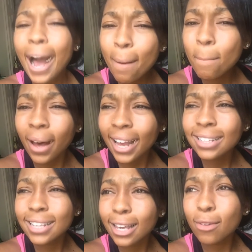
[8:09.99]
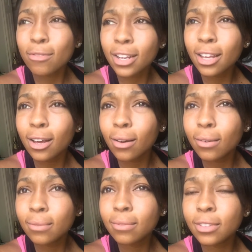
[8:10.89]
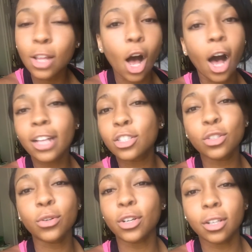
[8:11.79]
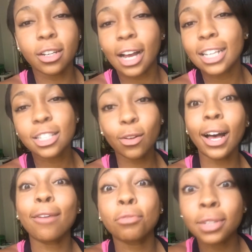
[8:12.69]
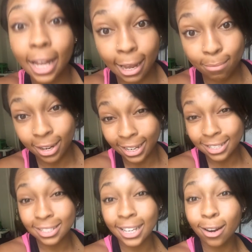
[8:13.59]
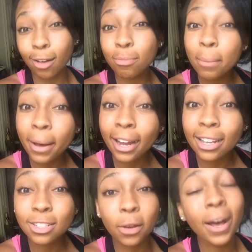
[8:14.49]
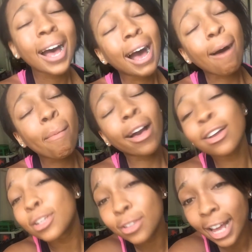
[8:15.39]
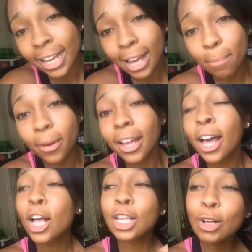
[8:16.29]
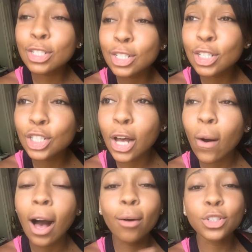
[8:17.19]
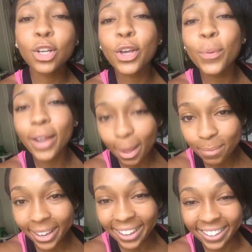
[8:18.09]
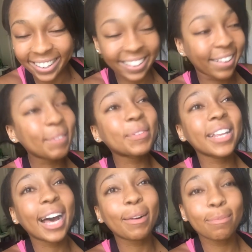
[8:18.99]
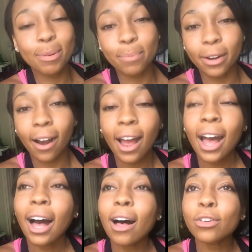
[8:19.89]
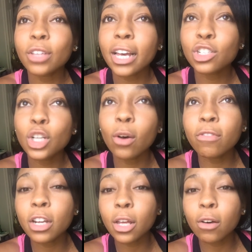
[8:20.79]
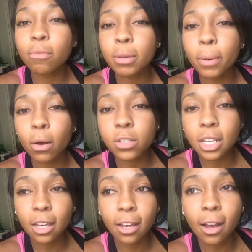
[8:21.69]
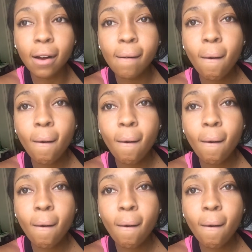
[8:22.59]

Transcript: I might take a video. Nah, it's too early. I still got flab that needs to get off my body, so I'm not gonna do that yet, but closer to the show, I'll show you what I mean. Hopefully I remember. I'll like show a video of me posing.